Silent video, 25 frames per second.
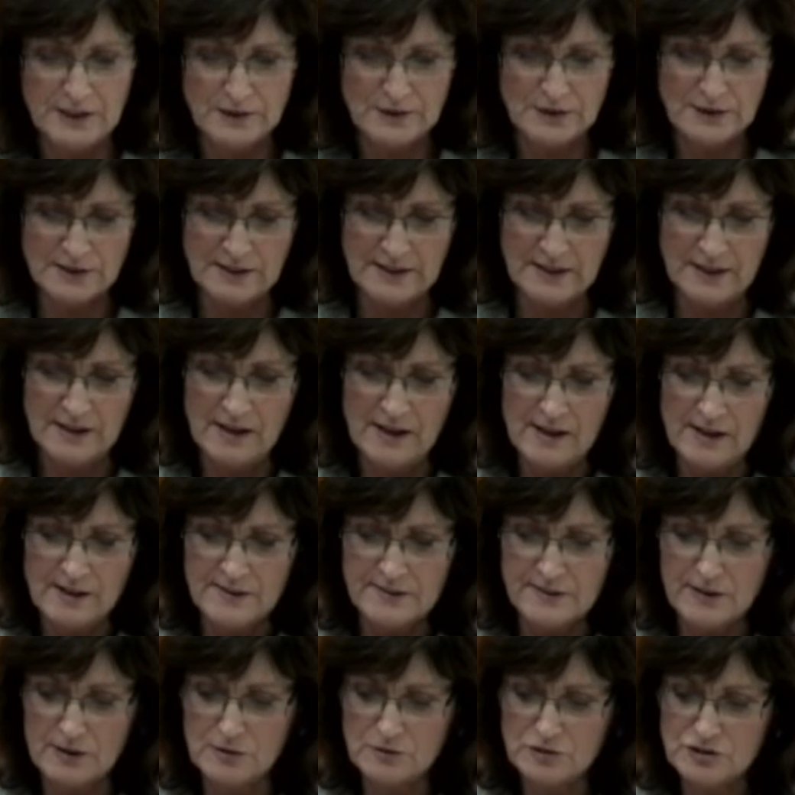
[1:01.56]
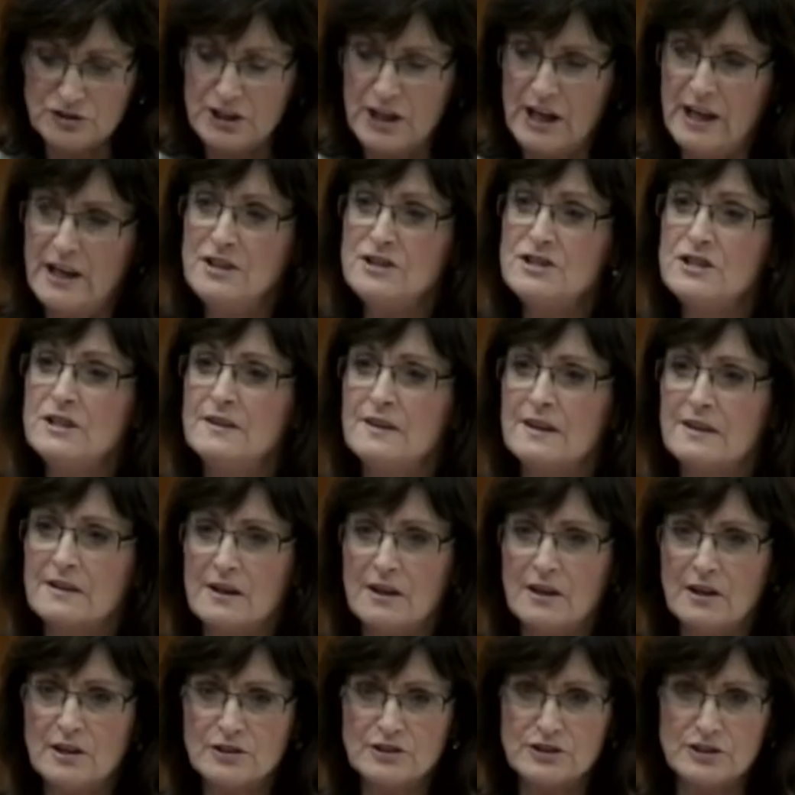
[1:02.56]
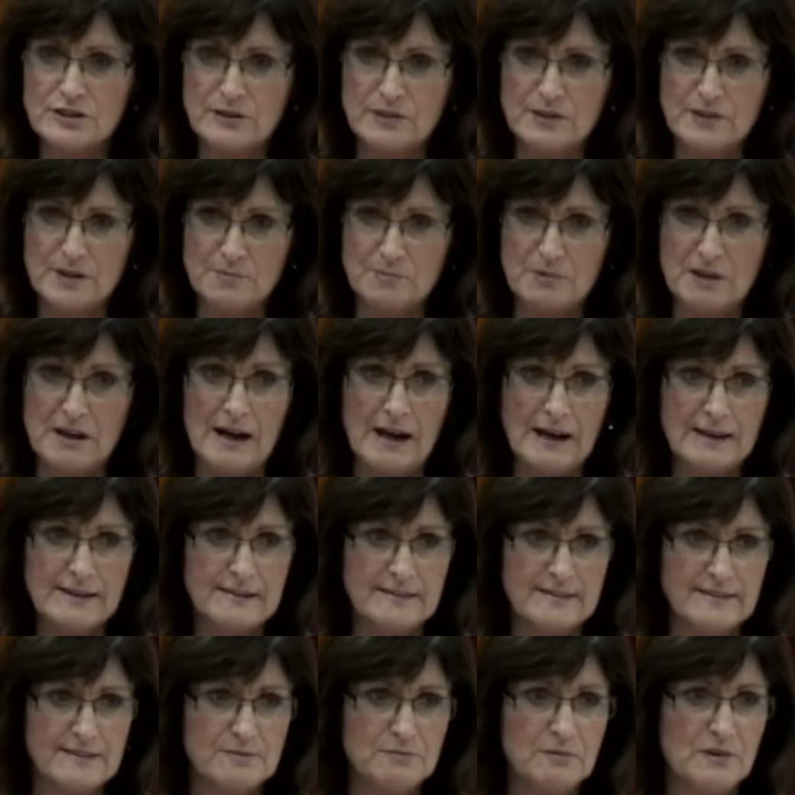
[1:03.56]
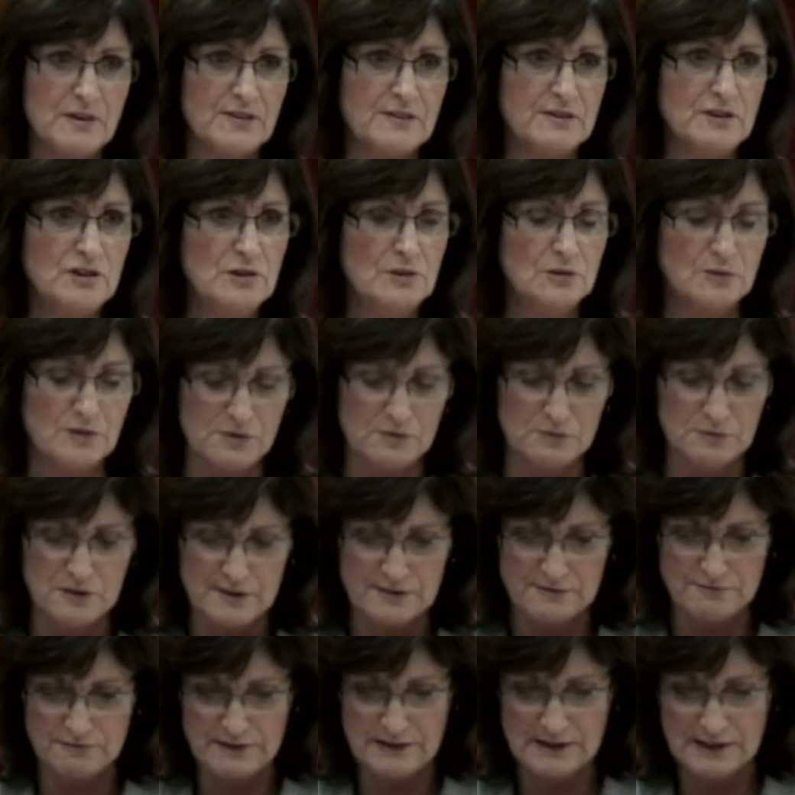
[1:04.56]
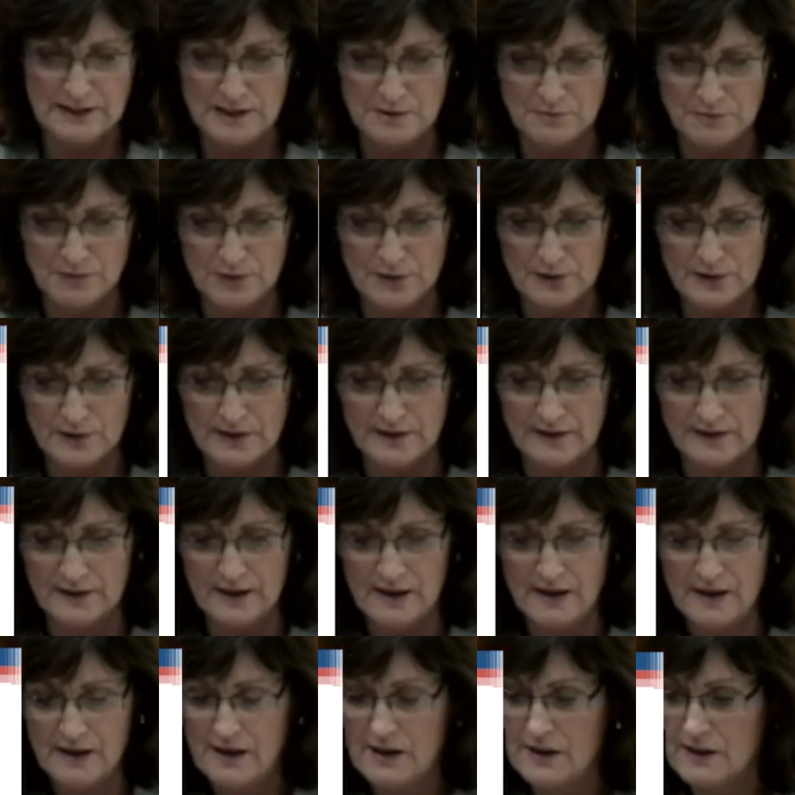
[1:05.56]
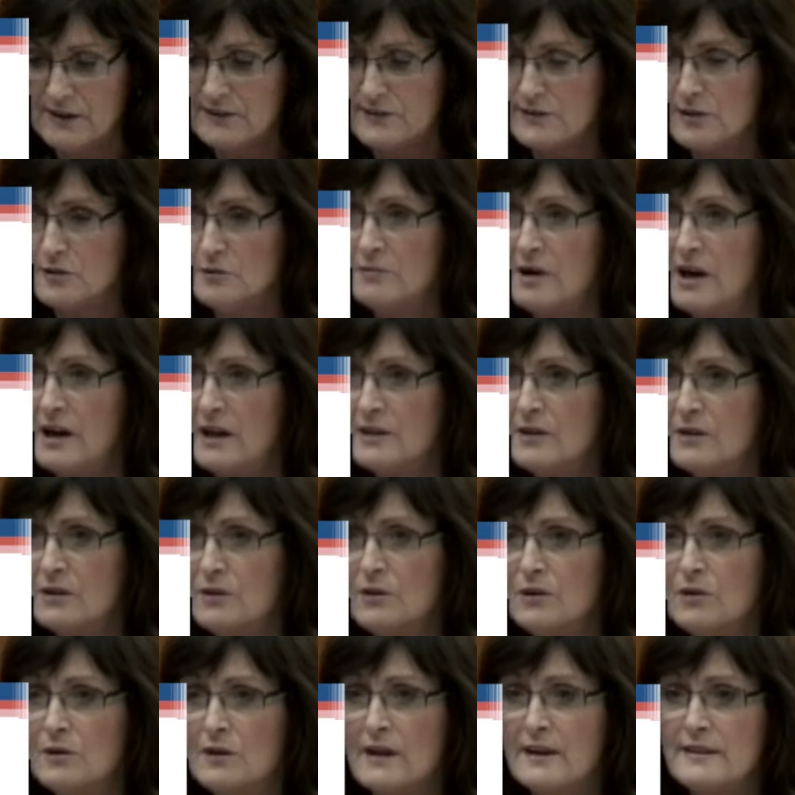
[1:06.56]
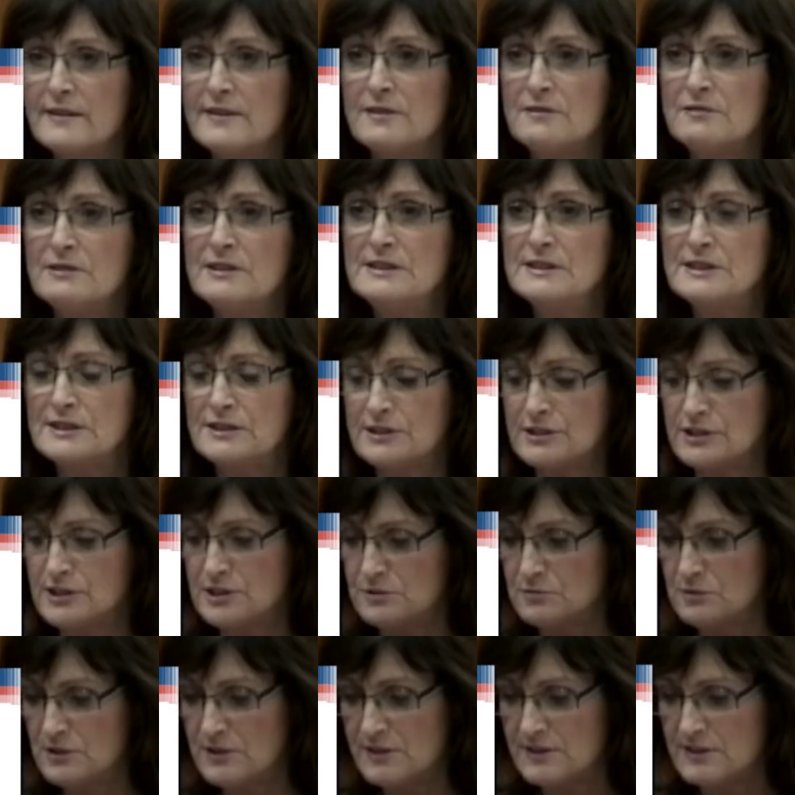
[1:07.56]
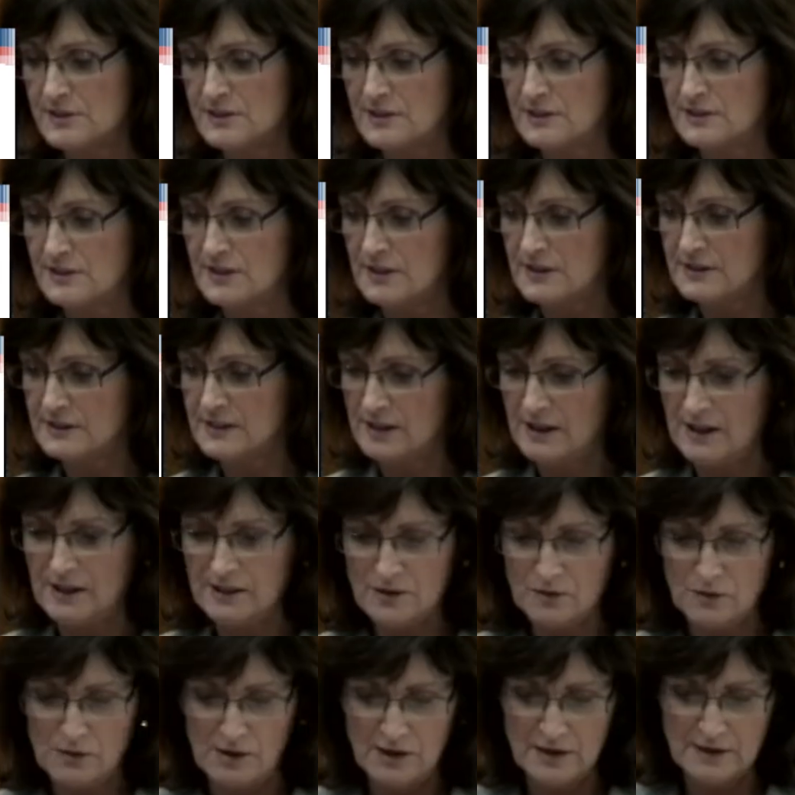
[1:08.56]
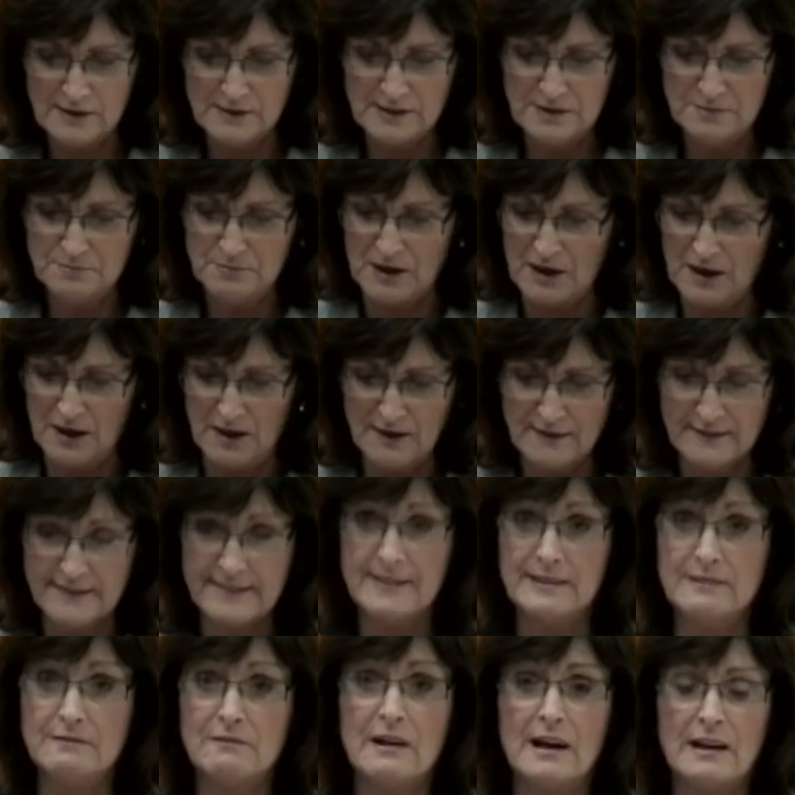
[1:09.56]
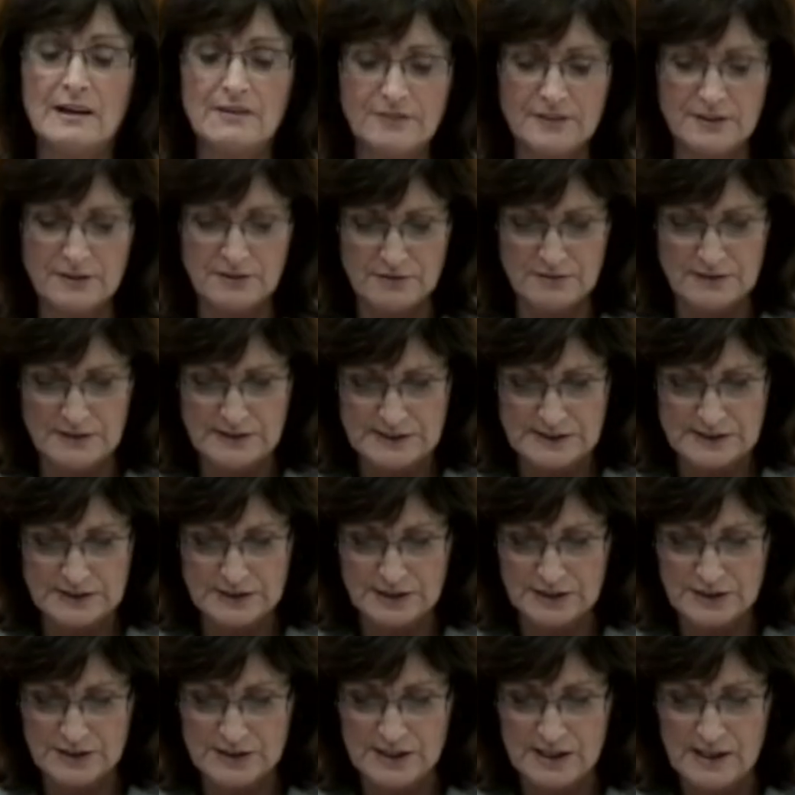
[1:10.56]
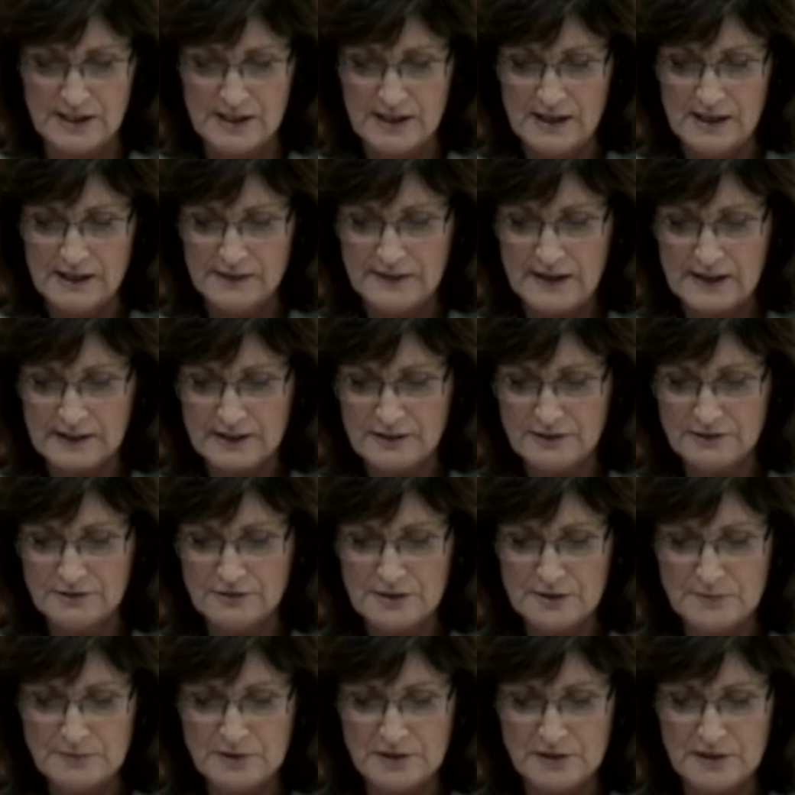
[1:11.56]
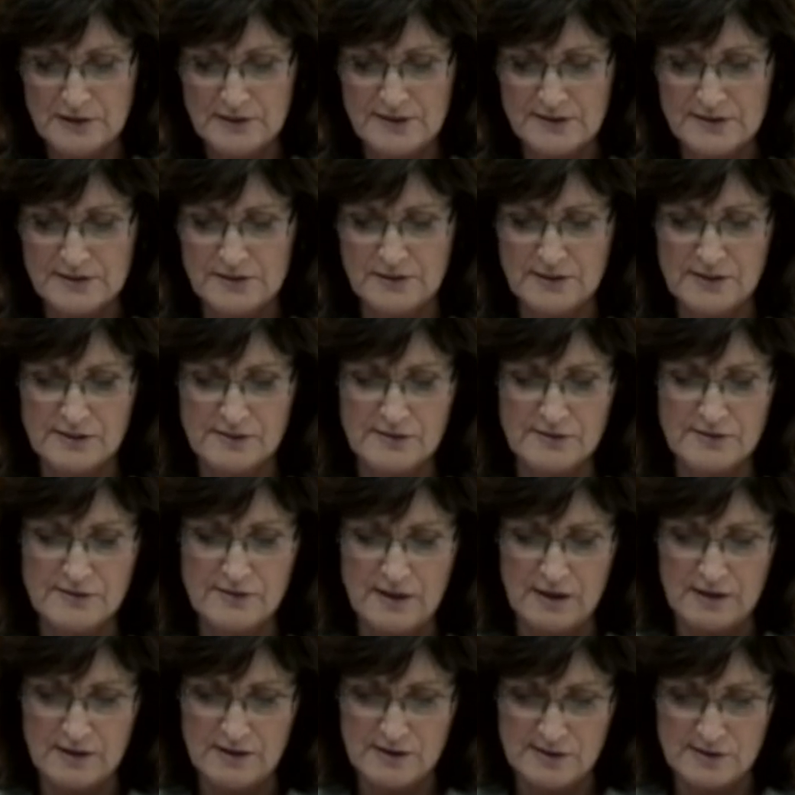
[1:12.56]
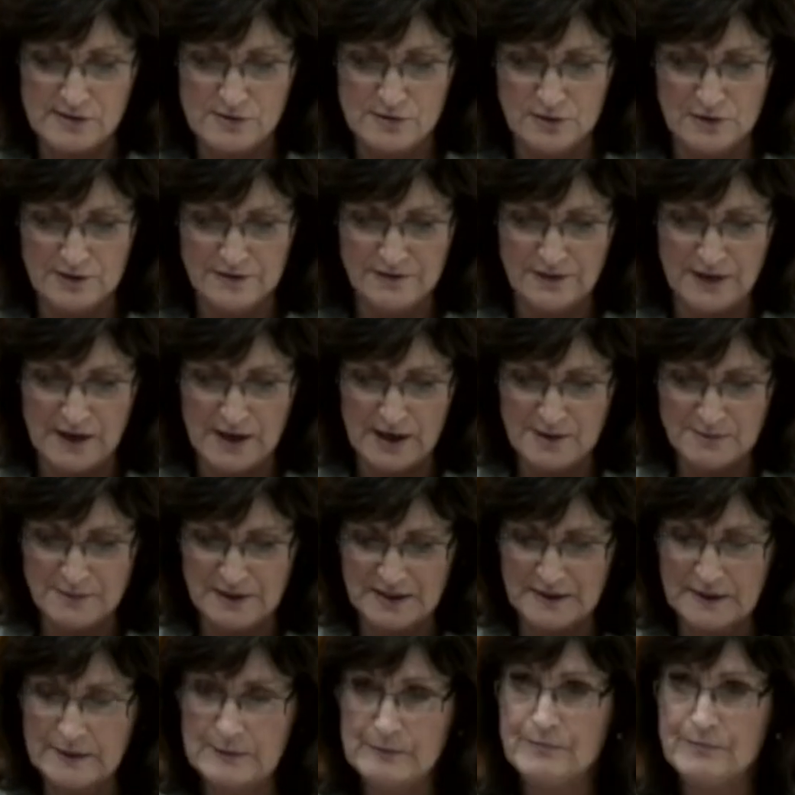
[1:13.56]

early. So changing the culture and the practice with youth was really important. So my goal as a researcher was to conduct high-quality policy-relevant research that contributes to the school environment,